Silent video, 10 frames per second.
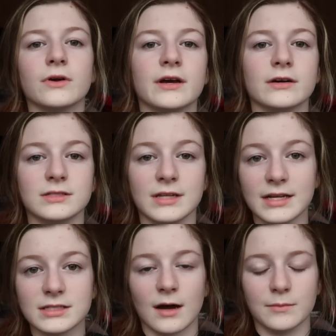right now is
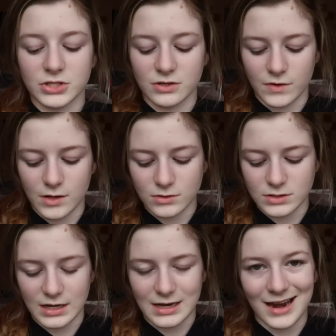dance competition videos,
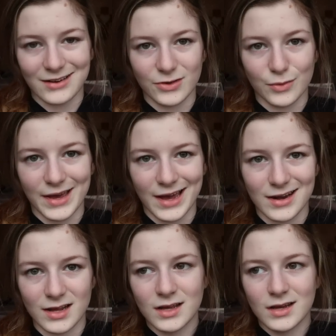and I kind of feel bad.